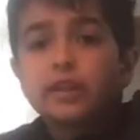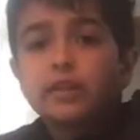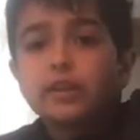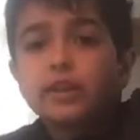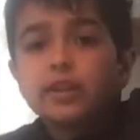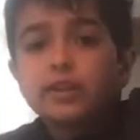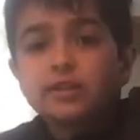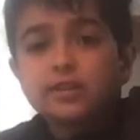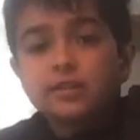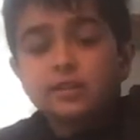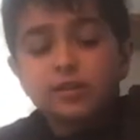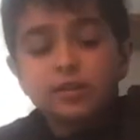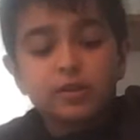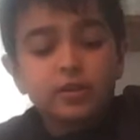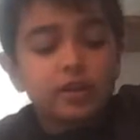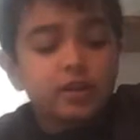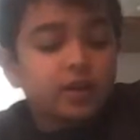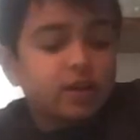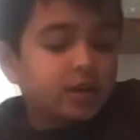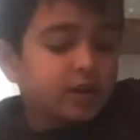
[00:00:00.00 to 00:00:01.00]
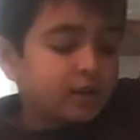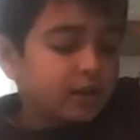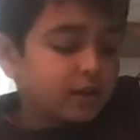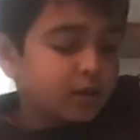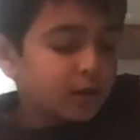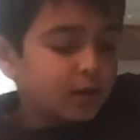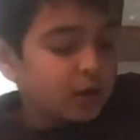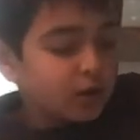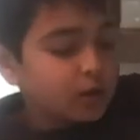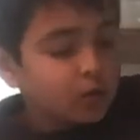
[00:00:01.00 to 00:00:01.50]
let's turn it on
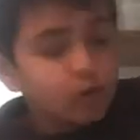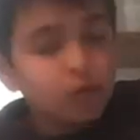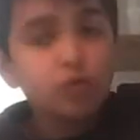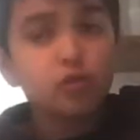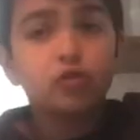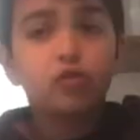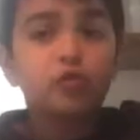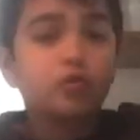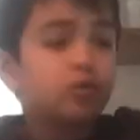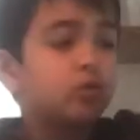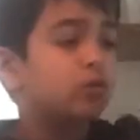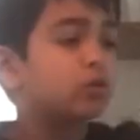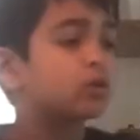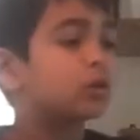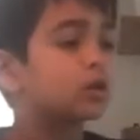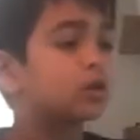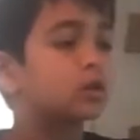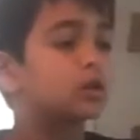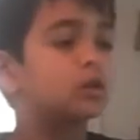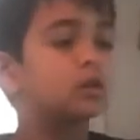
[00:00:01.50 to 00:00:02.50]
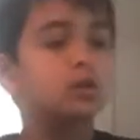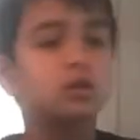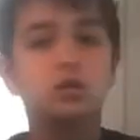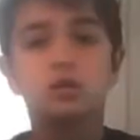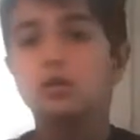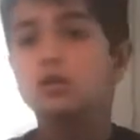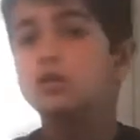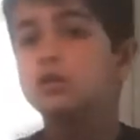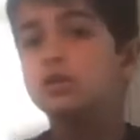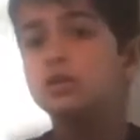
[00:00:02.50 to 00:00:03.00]
low for
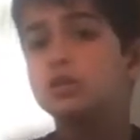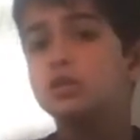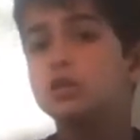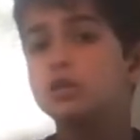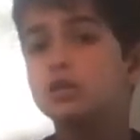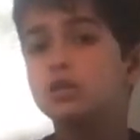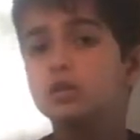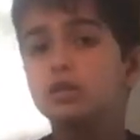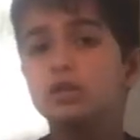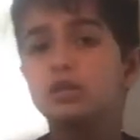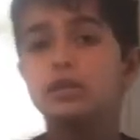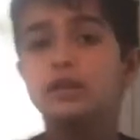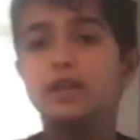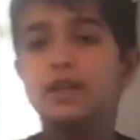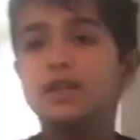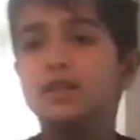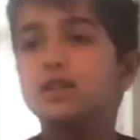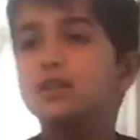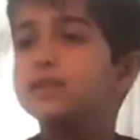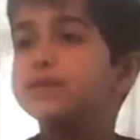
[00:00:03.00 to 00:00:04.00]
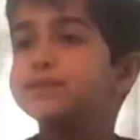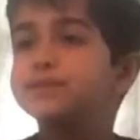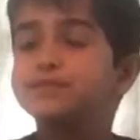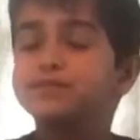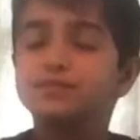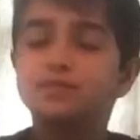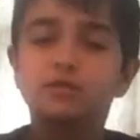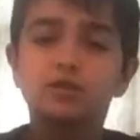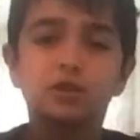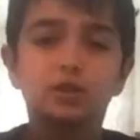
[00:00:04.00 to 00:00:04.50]
like
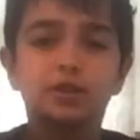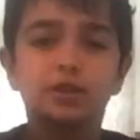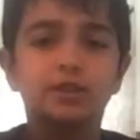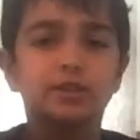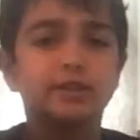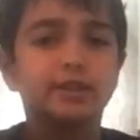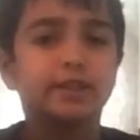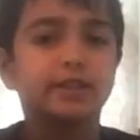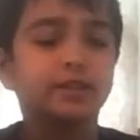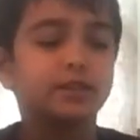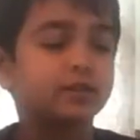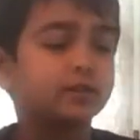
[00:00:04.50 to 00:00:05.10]
30 seconds.